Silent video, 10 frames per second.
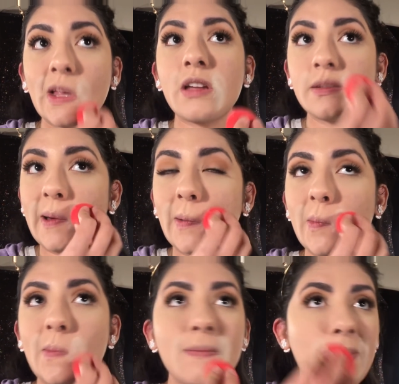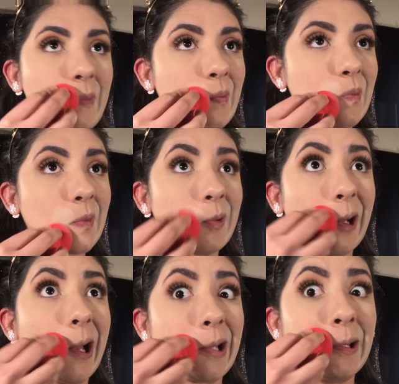I smile a
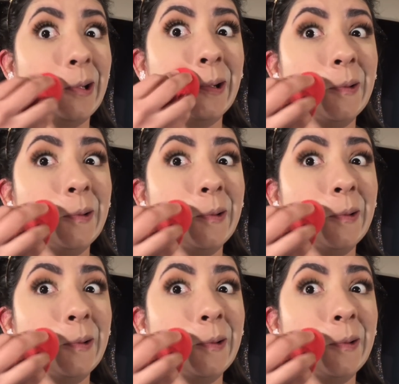lot.